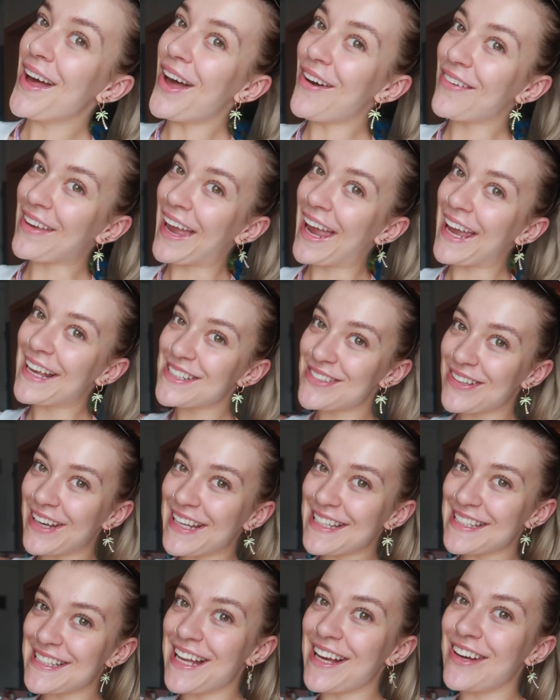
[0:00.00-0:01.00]
Okay, so
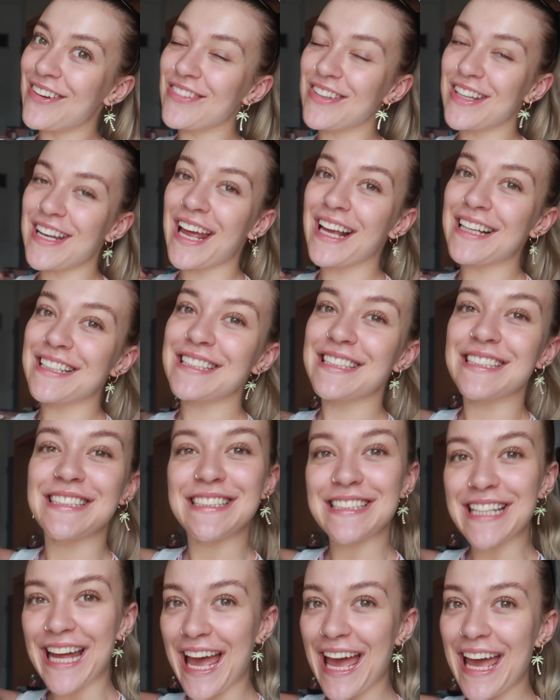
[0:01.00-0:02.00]
it is now the
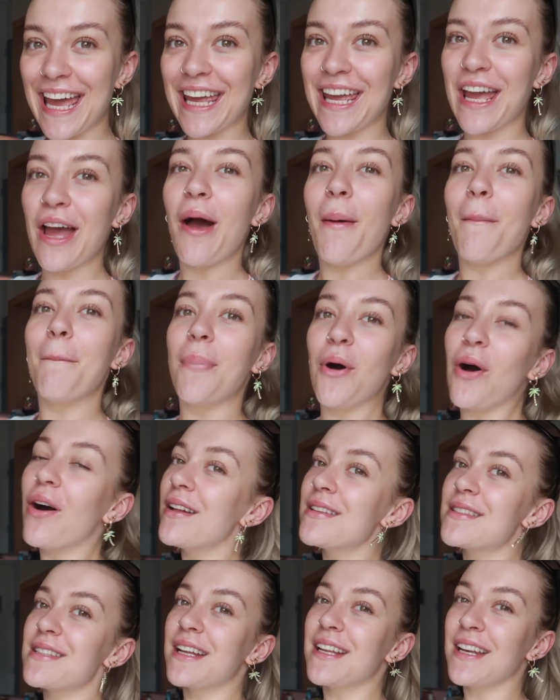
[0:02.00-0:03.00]
next day,
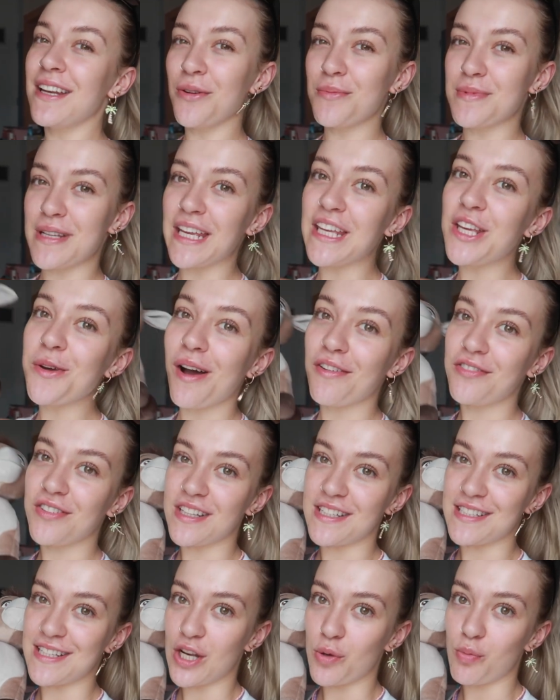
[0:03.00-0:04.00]
but I didn't update you
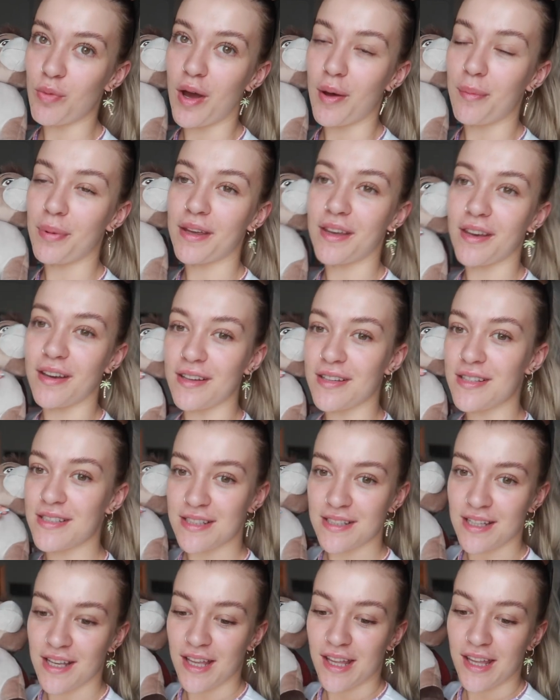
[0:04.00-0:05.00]
after the cinema
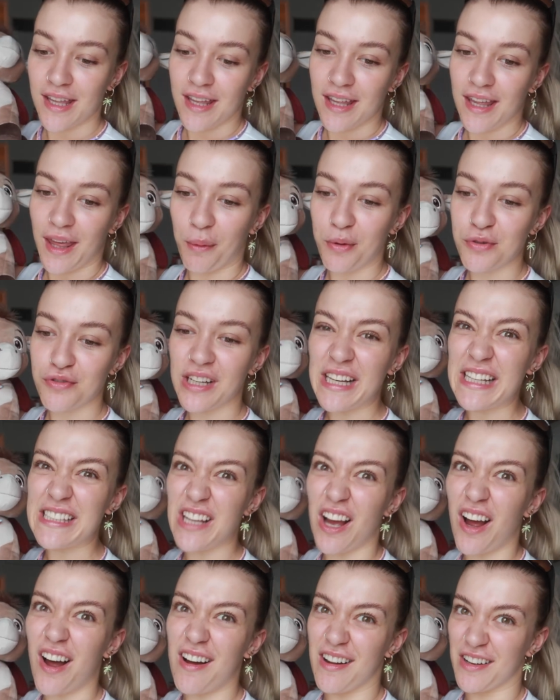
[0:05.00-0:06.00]
because it was really
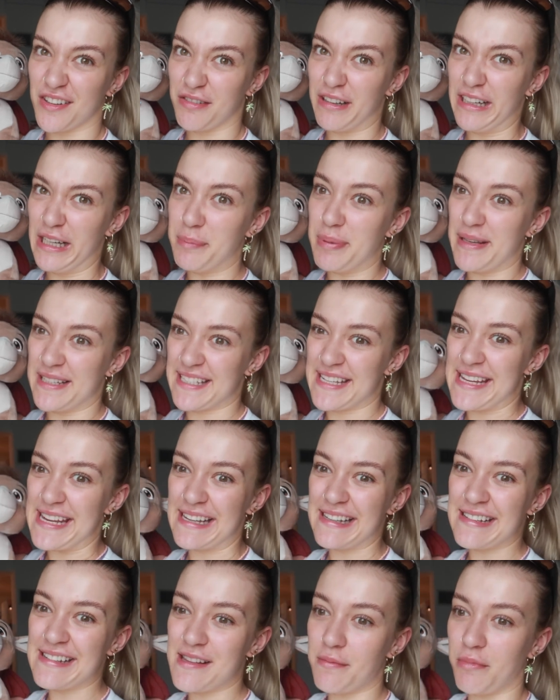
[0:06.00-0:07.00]
dark, really
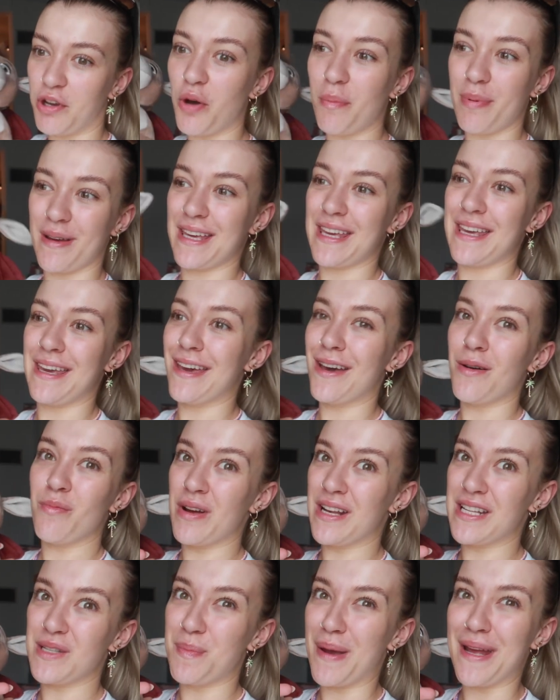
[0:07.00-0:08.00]
busy, and then we got back here
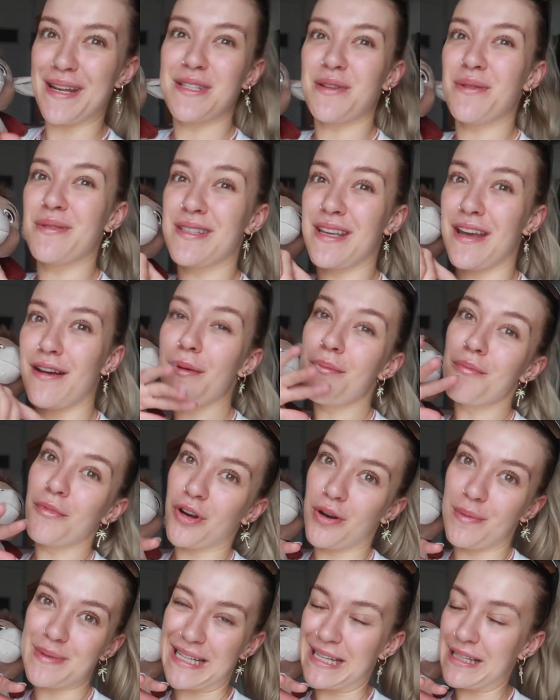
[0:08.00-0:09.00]
and went to bed. So I was like, I'm
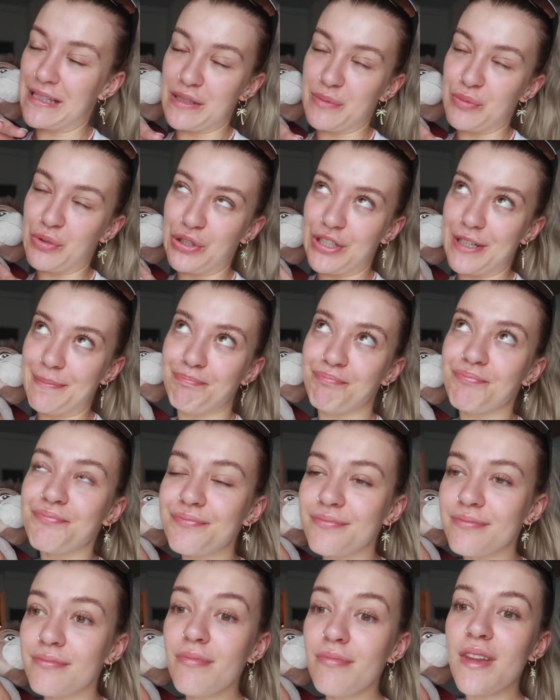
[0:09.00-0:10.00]
gonna update in the morning.
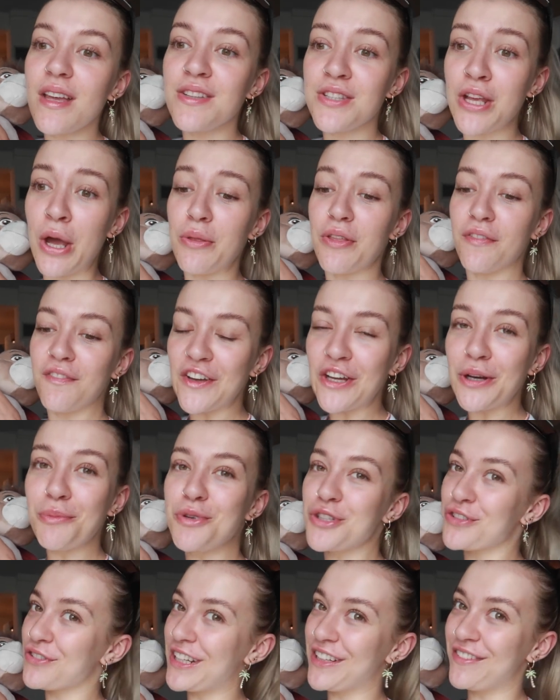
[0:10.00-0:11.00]
So the
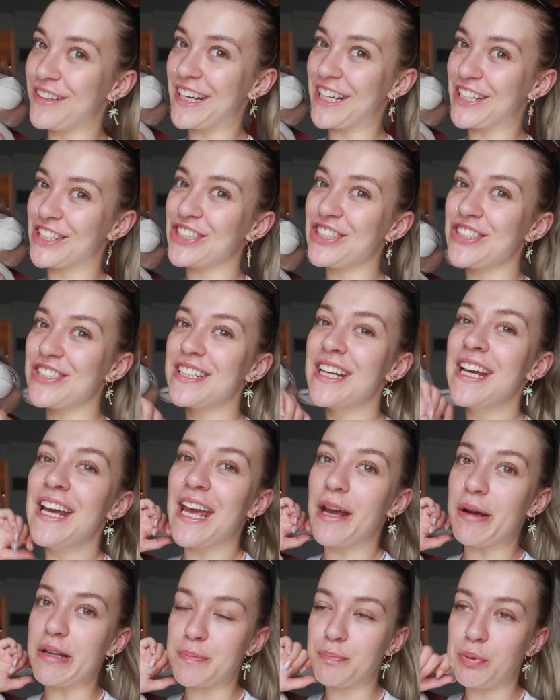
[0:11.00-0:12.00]
film was really, really good.
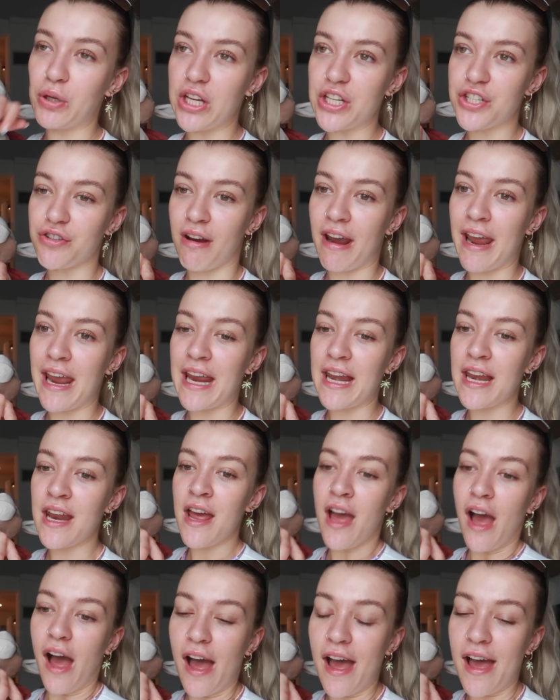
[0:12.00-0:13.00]
It was Bullet Train,
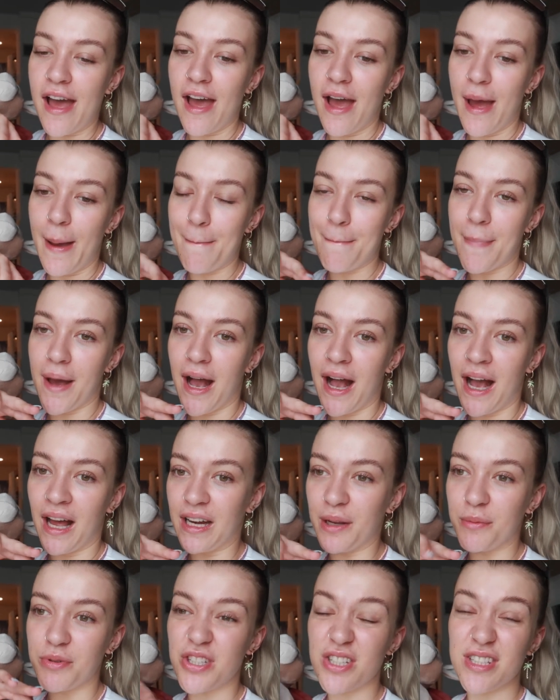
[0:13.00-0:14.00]
um,
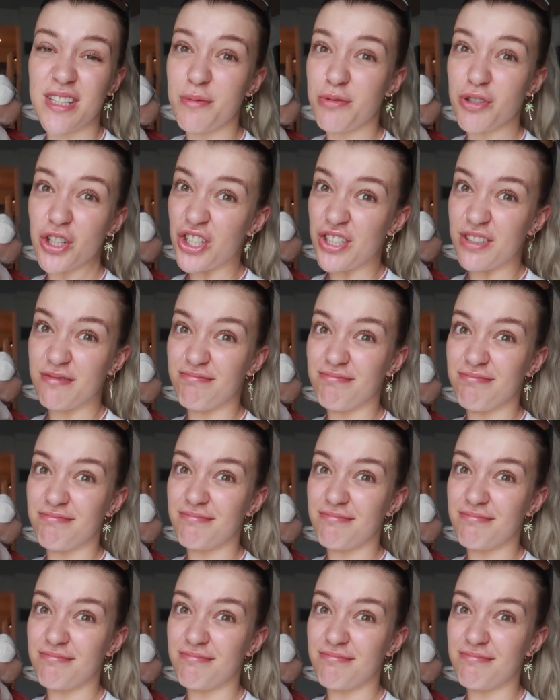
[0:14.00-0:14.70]
and it was just, it was good.